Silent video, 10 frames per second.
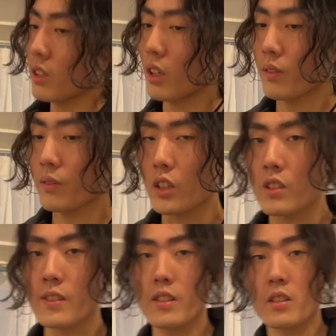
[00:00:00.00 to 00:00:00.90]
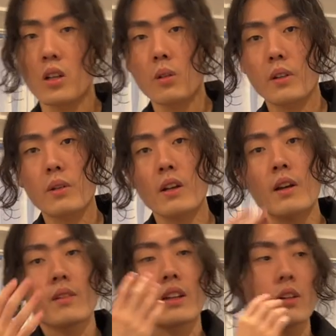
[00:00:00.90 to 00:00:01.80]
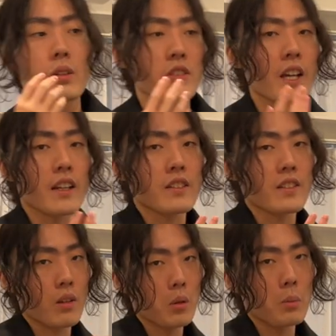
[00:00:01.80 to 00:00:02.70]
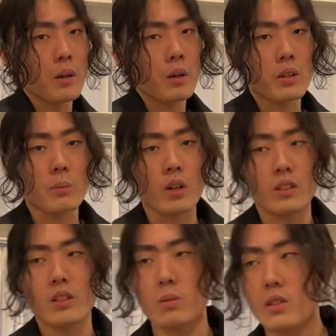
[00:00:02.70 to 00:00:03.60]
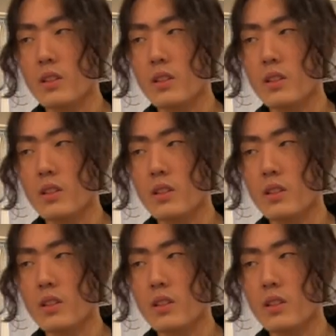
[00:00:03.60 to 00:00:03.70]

of not just this coat. I have like other jackets at home, but I only brought this one